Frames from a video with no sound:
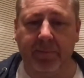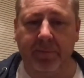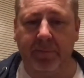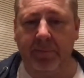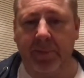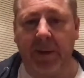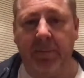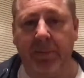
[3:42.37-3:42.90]

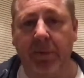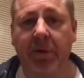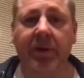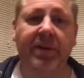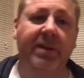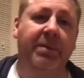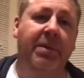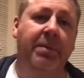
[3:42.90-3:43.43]
MacBook,
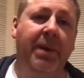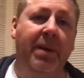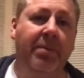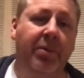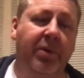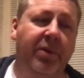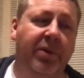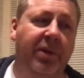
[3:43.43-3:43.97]
except the
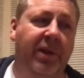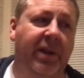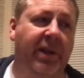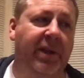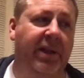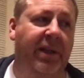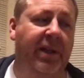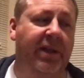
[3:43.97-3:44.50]
MacBook
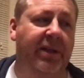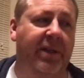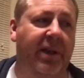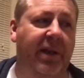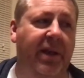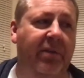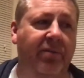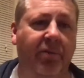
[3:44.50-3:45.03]
is
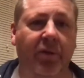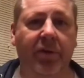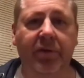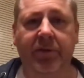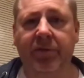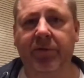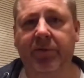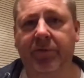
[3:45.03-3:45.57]
a
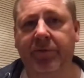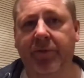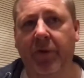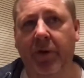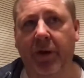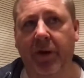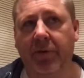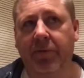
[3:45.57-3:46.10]
Ryzen
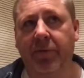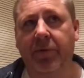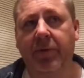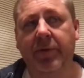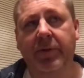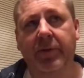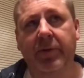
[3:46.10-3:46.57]
5.